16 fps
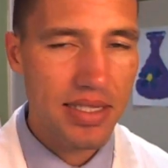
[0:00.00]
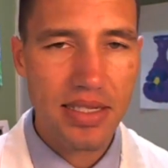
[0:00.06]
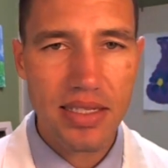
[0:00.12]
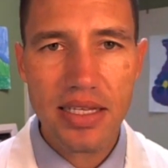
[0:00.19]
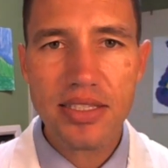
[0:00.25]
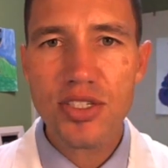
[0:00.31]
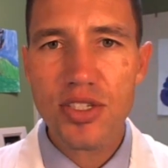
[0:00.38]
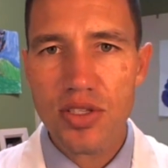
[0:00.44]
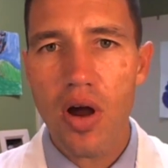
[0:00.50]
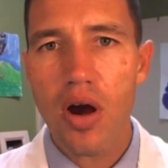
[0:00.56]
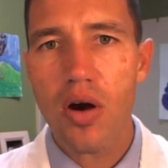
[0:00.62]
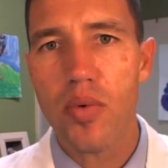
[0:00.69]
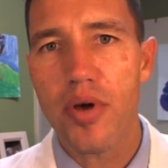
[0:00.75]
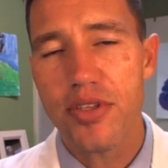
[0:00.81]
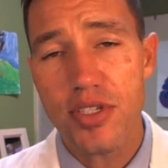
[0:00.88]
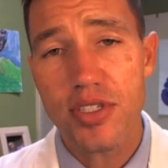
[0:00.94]
let's
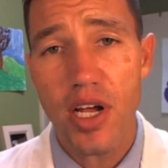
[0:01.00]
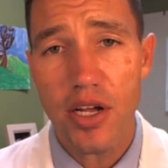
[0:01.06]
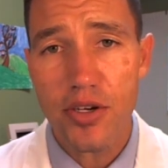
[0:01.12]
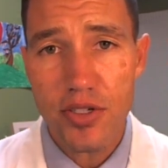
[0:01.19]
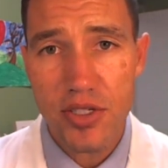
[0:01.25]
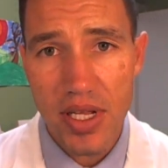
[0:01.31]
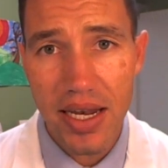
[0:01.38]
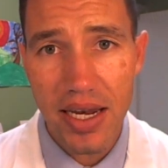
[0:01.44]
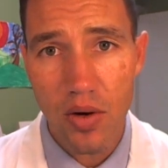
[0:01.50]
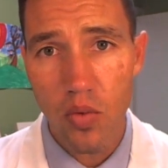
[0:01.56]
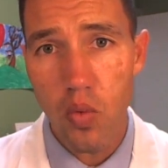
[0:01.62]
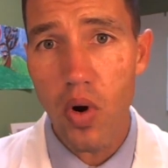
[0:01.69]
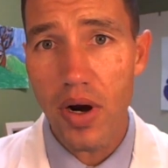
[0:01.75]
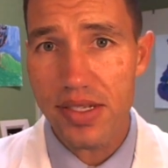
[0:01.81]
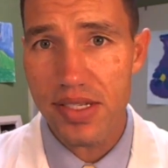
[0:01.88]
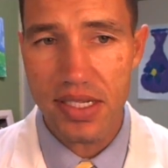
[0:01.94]
start with just understanding
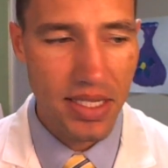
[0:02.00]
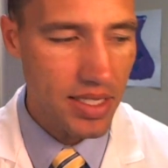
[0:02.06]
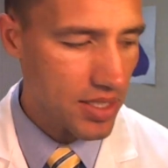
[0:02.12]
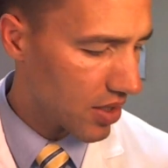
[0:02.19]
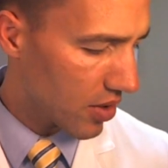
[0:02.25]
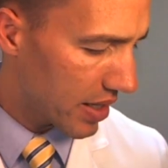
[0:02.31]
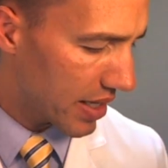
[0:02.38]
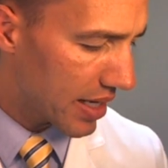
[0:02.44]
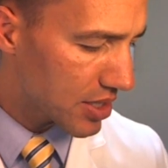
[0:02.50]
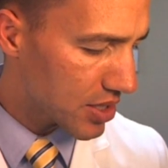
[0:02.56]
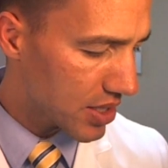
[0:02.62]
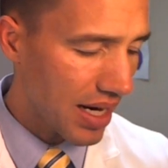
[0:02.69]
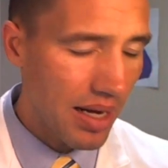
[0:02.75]
what is a disc herniation.